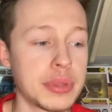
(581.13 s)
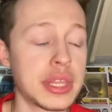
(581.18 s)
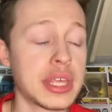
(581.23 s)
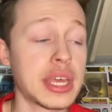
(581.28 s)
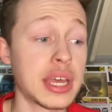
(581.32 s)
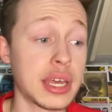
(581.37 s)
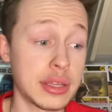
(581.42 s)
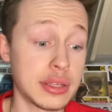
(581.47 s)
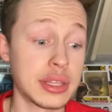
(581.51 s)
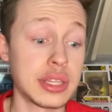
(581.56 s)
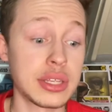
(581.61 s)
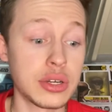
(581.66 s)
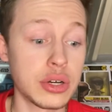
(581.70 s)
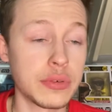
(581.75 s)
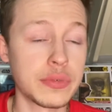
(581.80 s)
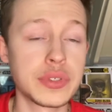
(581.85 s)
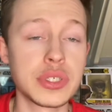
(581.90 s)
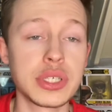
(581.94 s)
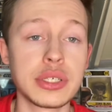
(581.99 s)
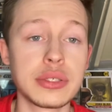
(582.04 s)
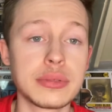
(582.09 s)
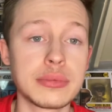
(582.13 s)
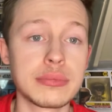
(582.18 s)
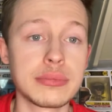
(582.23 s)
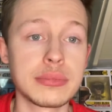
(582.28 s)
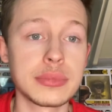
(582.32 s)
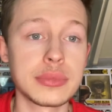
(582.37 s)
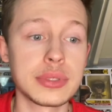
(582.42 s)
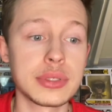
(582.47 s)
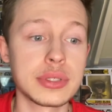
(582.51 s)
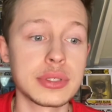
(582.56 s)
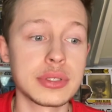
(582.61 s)
yeah, and then obviously
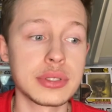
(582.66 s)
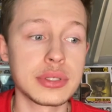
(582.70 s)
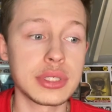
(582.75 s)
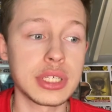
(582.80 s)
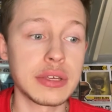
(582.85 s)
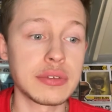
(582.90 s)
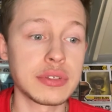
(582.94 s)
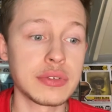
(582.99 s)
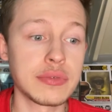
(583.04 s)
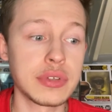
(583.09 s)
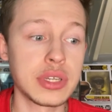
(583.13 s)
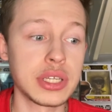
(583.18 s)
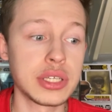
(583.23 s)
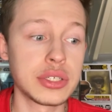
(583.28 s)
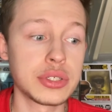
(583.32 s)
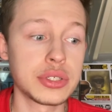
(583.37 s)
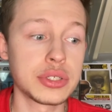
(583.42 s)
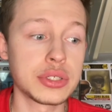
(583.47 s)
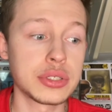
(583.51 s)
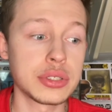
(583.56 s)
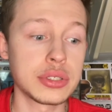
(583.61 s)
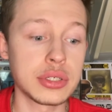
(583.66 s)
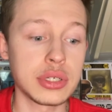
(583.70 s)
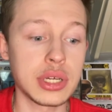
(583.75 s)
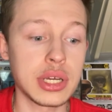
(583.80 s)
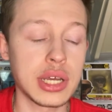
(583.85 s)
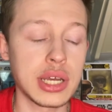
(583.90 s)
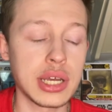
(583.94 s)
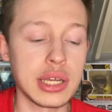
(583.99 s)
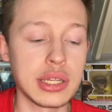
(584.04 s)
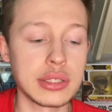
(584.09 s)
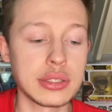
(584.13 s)
saves the village
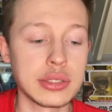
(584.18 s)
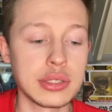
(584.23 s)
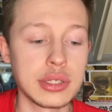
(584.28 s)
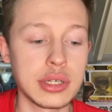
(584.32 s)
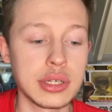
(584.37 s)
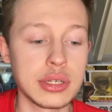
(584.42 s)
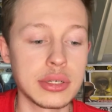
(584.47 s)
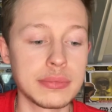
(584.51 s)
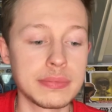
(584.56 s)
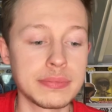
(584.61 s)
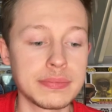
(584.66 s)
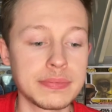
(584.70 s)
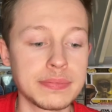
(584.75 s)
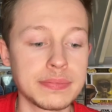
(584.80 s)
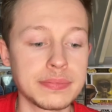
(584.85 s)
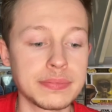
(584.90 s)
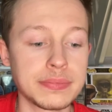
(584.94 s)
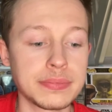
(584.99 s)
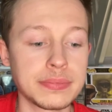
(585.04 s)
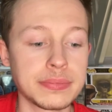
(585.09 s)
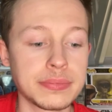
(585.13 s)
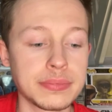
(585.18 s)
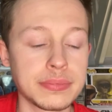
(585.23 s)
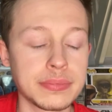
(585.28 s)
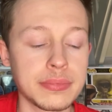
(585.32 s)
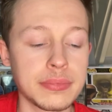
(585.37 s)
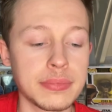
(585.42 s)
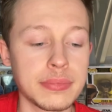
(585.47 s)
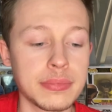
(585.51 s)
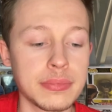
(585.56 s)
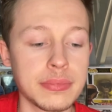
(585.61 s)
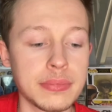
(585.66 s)
and
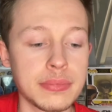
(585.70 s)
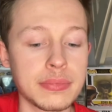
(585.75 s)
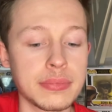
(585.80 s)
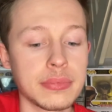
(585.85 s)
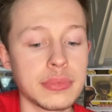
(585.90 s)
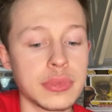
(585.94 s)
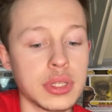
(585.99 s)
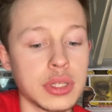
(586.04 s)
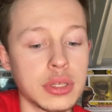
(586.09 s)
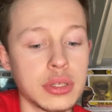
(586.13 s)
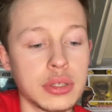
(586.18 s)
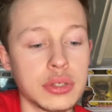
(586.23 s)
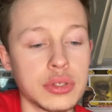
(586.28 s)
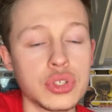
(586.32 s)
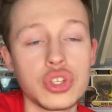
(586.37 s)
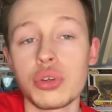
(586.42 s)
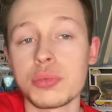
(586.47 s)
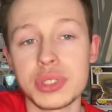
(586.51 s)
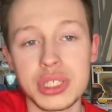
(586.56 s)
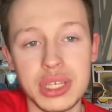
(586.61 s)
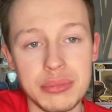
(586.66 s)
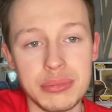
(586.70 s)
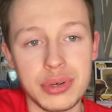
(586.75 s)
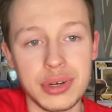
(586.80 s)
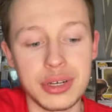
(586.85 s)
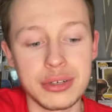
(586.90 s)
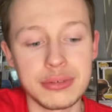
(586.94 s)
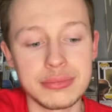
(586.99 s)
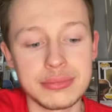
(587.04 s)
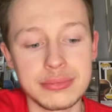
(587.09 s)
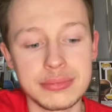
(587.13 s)
stops the Empire.